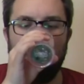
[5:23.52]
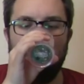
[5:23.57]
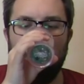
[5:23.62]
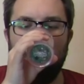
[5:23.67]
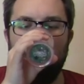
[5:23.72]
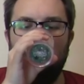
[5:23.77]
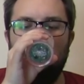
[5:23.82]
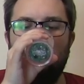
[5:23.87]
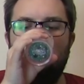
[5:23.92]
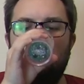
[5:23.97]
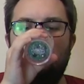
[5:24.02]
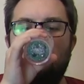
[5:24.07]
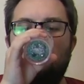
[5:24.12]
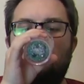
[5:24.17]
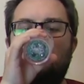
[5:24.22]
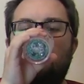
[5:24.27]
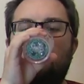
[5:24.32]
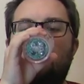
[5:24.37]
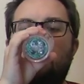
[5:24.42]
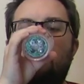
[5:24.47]

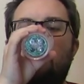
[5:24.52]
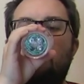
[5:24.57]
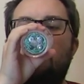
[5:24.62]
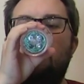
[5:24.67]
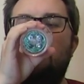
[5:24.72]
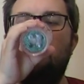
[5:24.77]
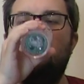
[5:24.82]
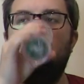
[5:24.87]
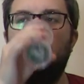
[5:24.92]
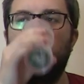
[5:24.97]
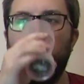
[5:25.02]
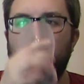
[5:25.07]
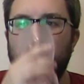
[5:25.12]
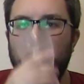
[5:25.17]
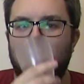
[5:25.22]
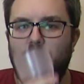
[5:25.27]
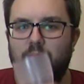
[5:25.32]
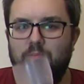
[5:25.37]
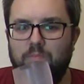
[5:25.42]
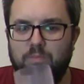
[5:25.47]

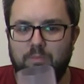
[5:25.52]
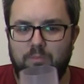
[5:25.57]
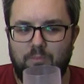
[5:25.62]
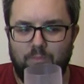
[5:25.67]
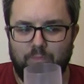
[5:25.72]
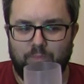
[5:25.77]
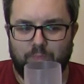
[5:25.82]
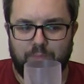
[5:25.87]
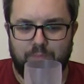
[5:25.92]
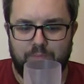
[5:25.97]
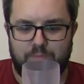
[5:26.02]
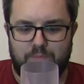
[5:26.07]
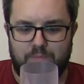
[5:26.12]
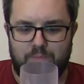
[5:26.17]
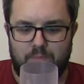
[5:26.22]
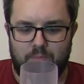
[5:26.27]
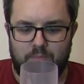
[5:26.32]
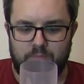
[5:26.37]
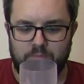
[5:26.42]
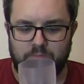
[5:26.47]

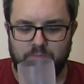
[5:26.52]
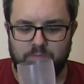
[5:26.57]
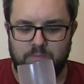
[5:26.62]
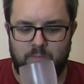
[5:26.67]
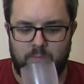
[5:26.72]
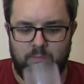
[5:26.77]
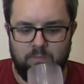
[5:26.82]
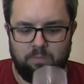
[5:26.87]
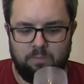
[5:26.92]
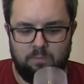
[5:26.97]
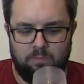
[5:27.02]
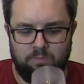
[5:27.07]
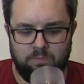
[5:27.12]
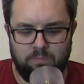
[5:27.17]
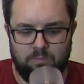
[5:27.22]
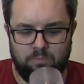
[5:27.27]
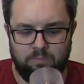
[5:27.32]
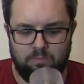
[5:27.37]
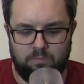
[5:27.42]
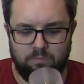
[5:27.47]

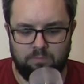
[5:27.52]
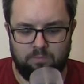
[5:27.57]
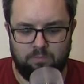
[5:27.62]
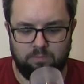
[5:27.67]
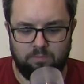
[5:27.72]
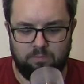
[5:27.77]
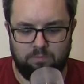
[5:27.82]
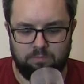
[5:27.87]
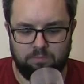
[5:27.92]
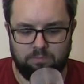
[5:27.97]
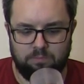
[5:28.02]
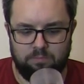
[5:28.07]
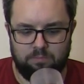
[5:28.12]
No words are spoken by the person on screen.